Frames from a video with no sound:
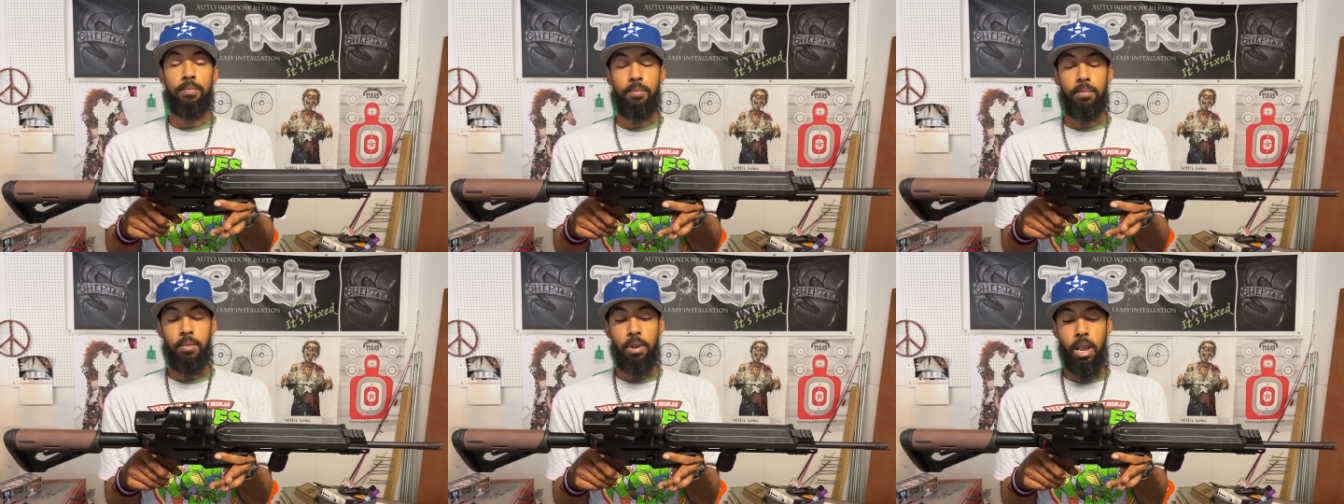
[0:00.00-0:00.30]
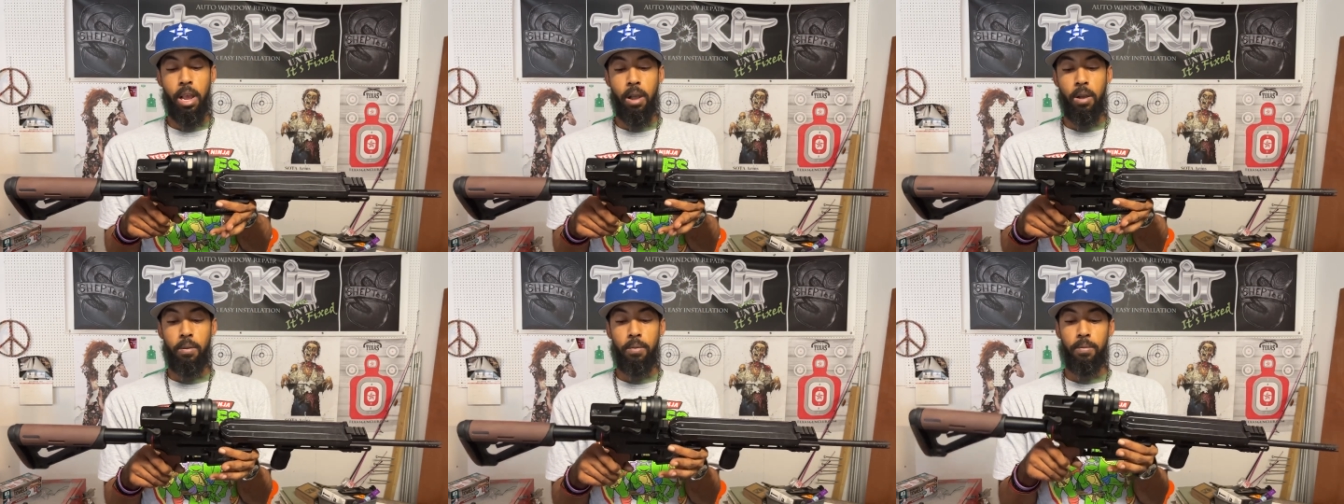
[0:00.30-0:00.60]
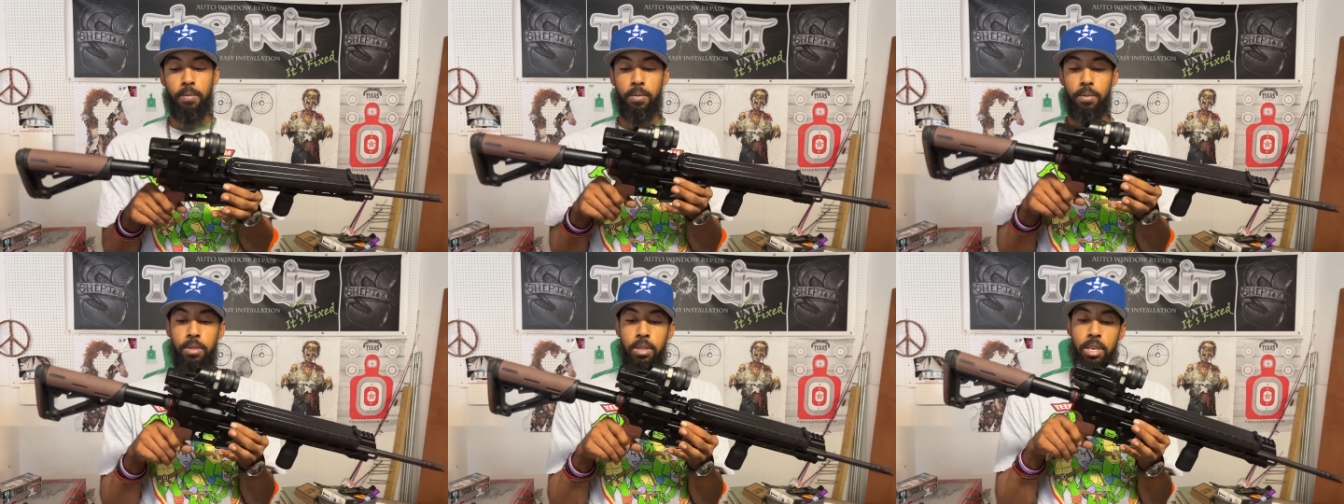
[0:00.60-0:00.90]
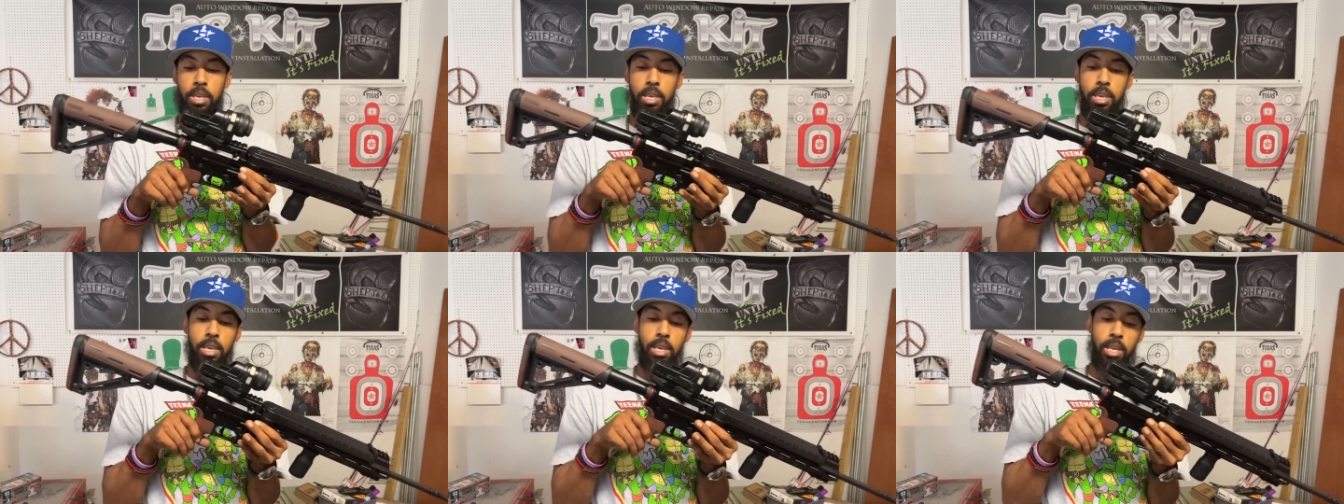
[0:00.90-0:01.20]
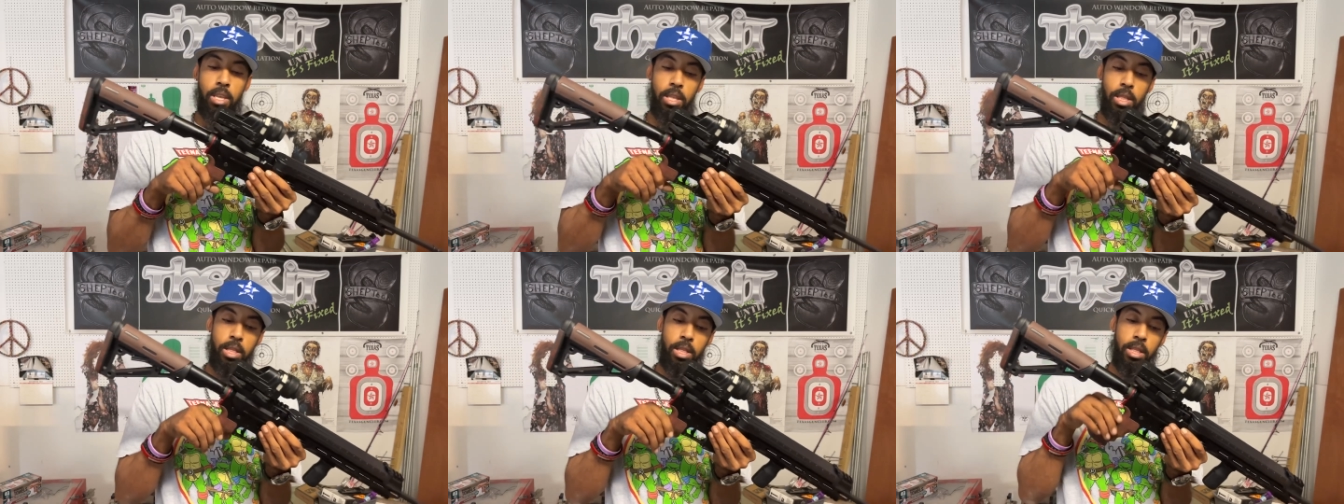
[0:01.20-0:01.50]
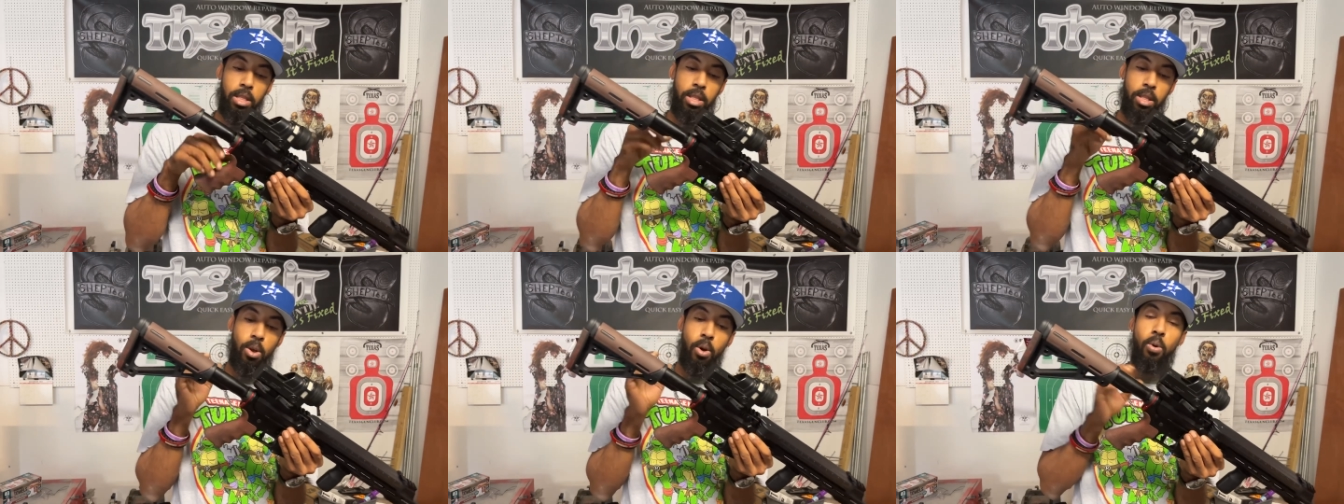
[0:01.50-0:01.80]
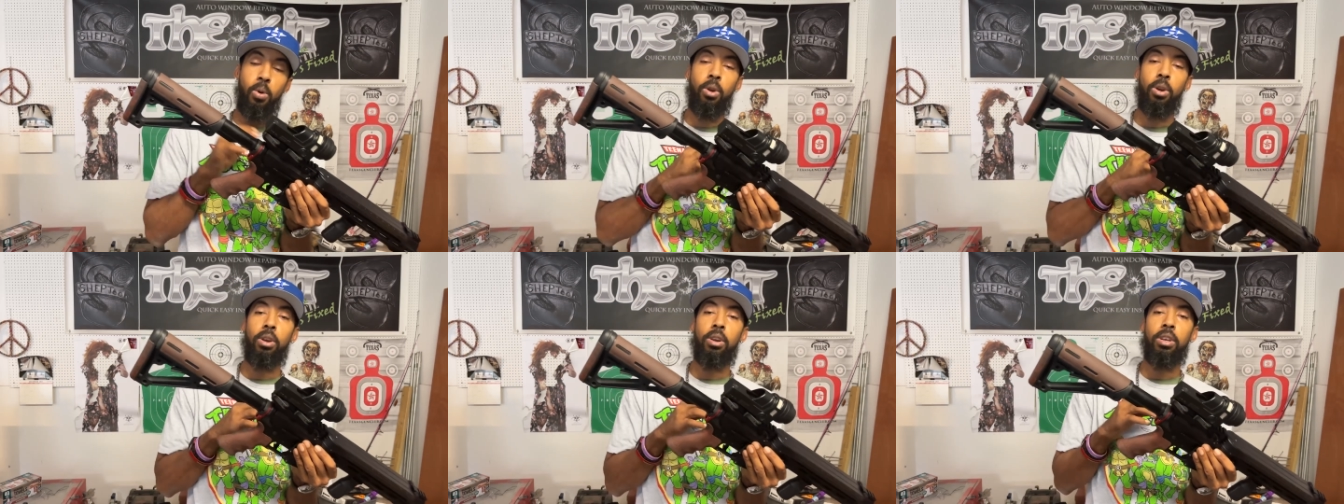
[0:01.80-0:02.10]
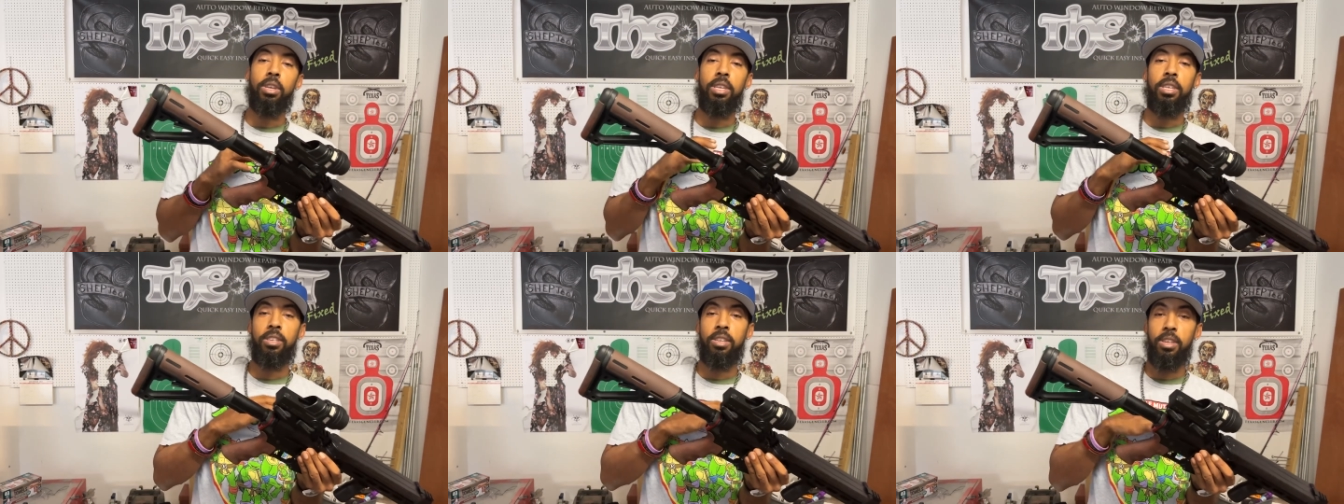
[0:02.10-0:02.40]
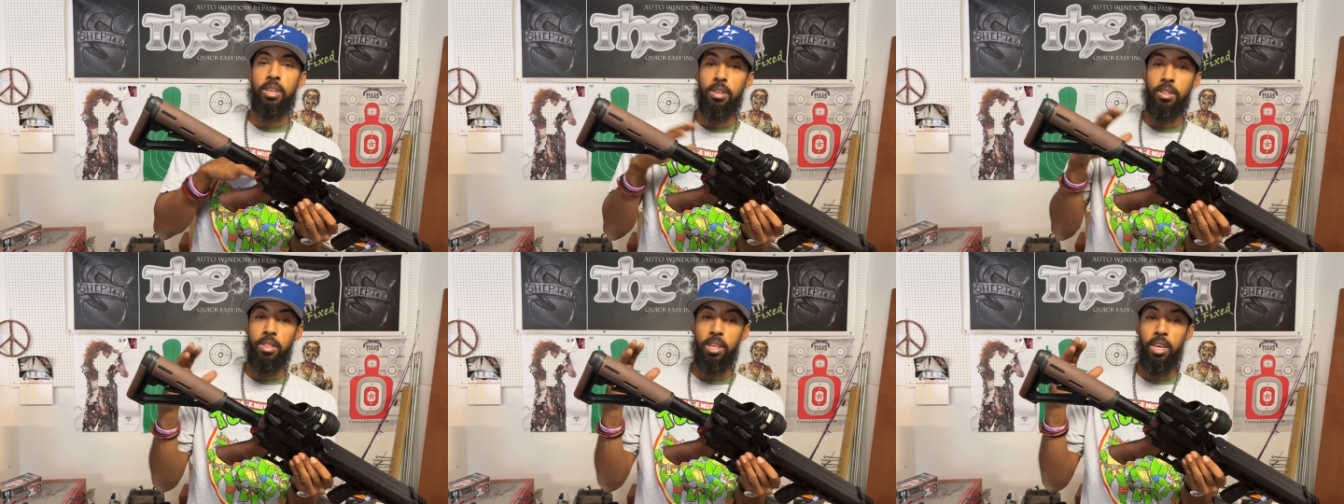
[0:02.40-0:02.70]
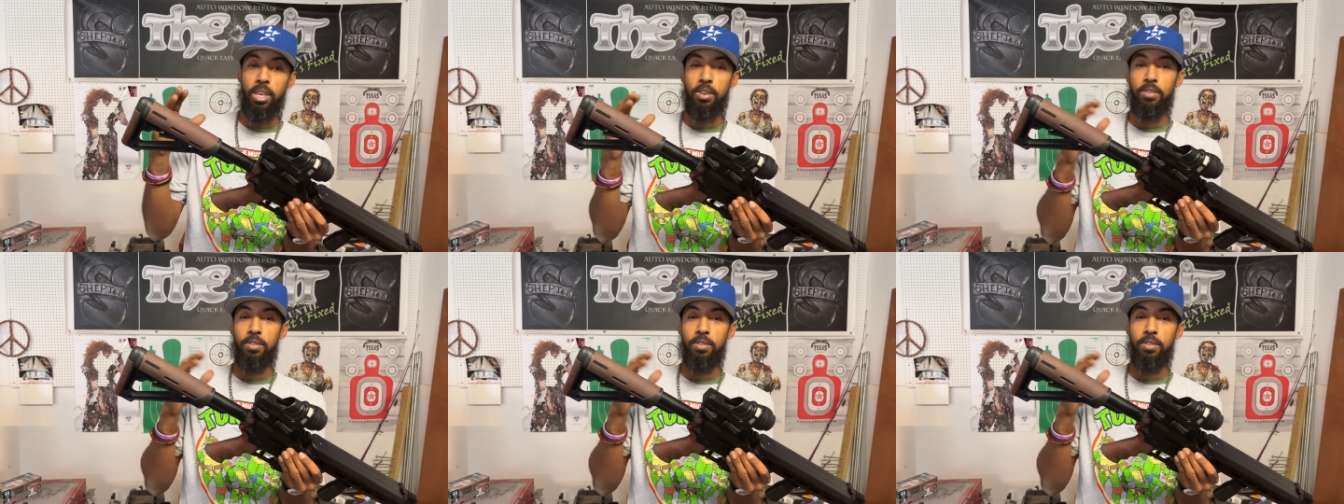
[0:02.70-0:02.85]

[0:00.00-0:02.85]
Now, the lower is another thing.